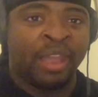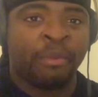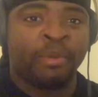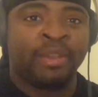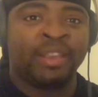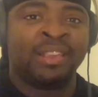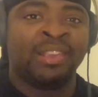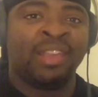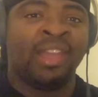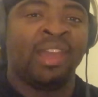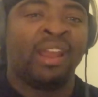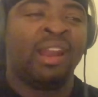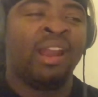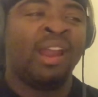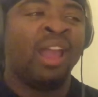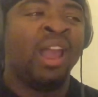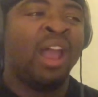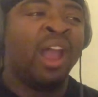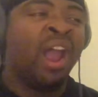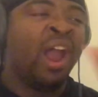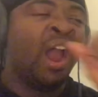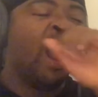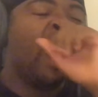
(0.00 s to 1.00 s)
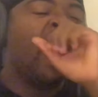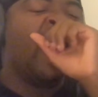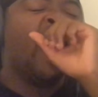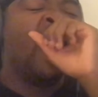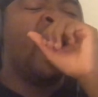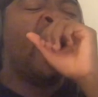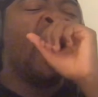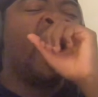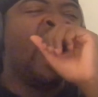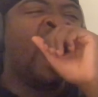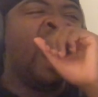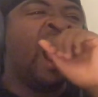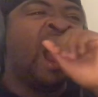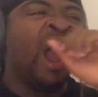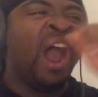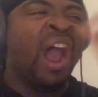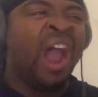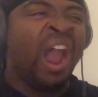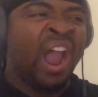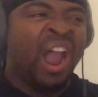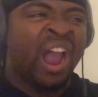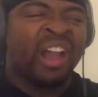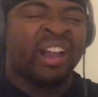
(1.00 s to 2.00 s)
what you said?
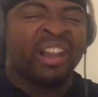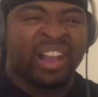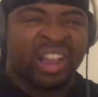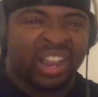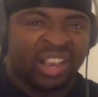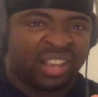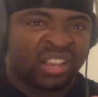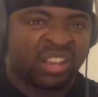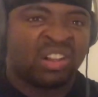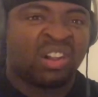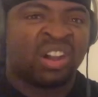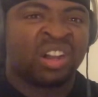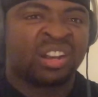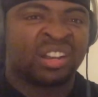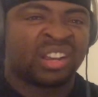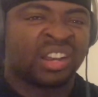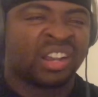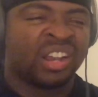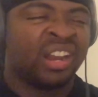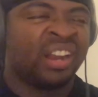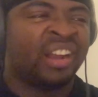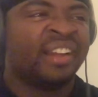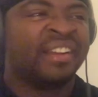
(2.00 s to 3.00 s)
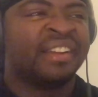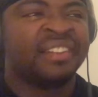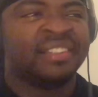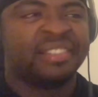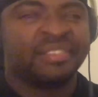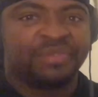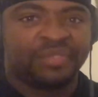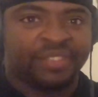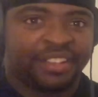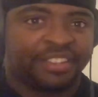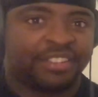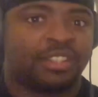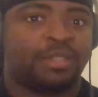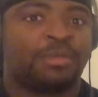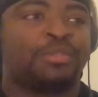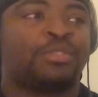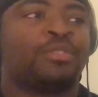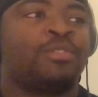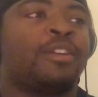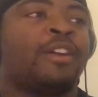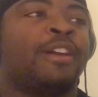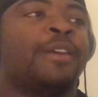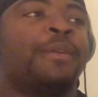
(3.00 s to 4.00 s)
Thanks for watching and
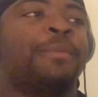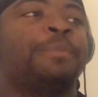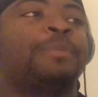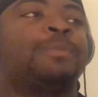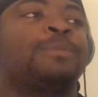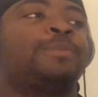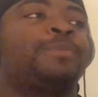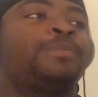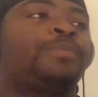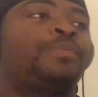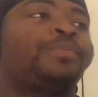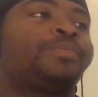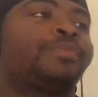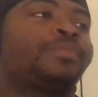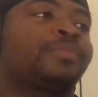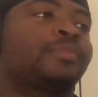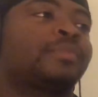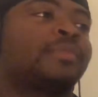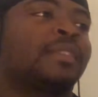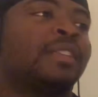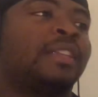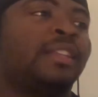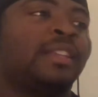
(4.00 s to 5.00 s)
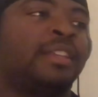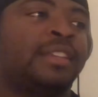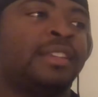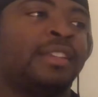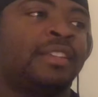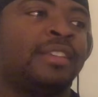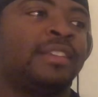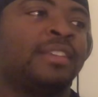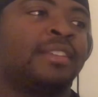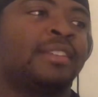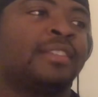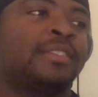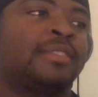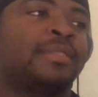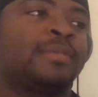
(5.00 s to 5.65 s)
subscribe. You dig?